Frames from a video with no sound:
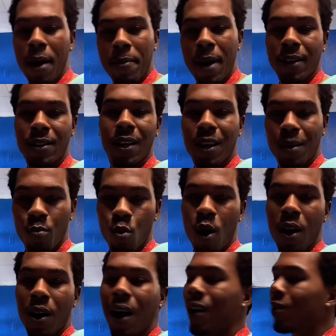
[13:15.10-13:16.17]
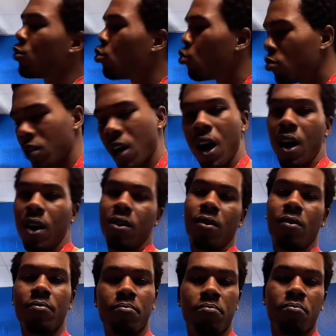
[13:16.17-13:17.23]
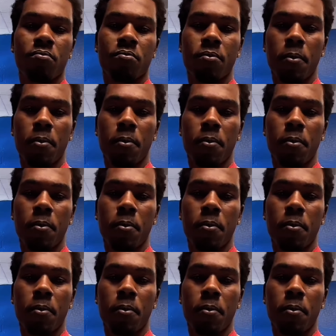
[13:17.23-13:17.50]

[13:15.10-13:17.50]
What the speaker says: can't buy me a ticket, Moanga, New York.